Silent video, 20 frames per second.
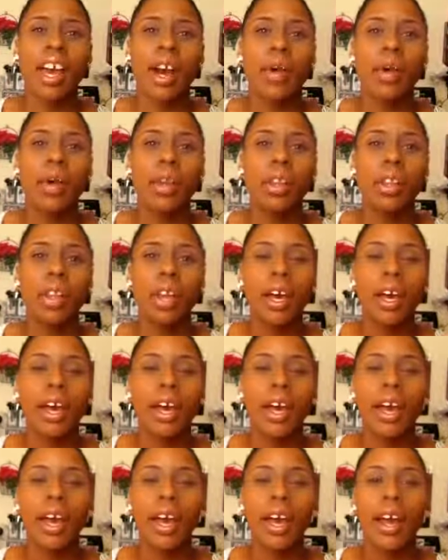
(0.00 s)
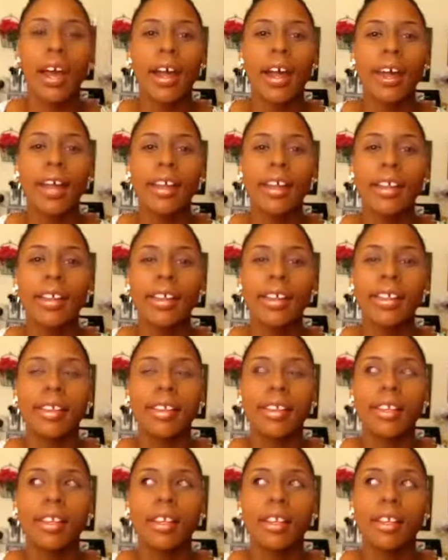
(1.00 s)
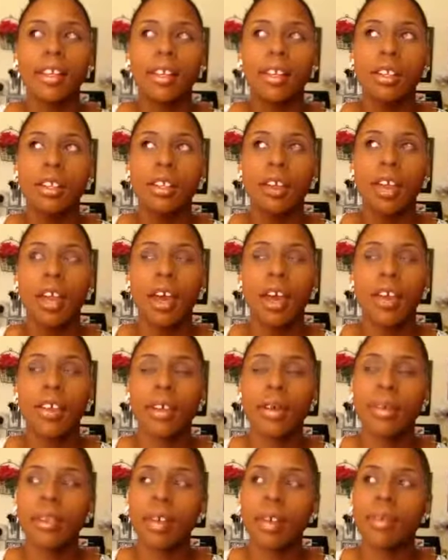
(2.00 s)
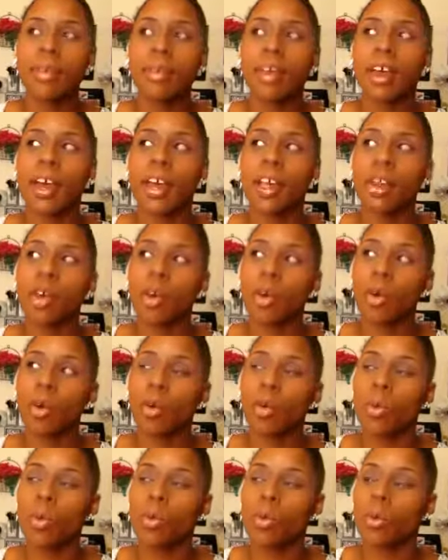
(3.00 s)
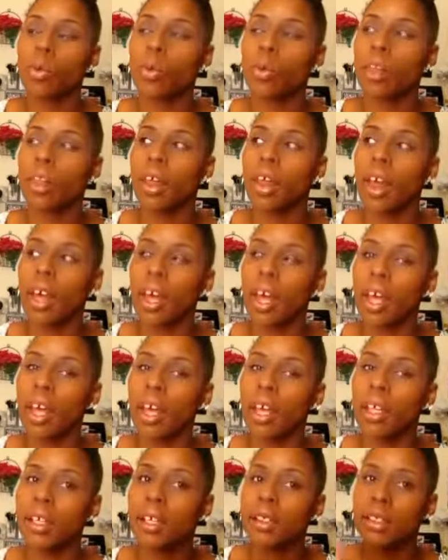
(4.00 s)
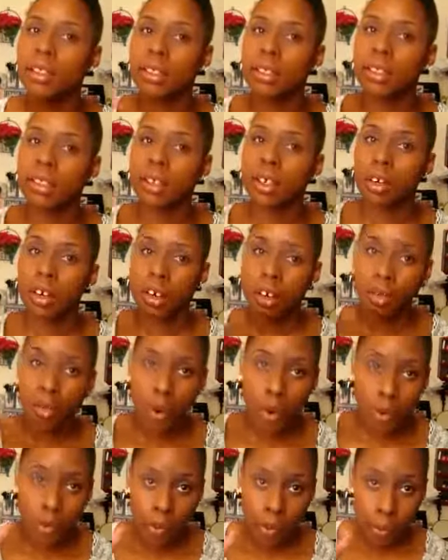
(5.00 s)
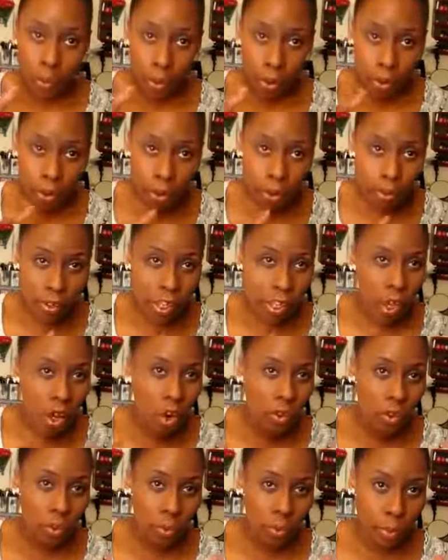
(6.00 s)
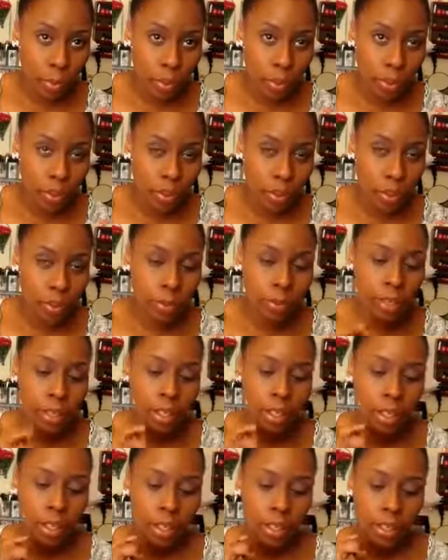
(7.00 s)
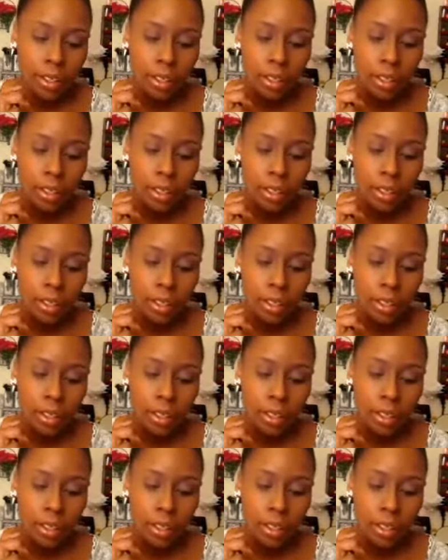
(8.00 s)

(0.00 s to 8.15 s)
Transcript: I would, I, I didn't, sometimes I go like over overboard not overboard but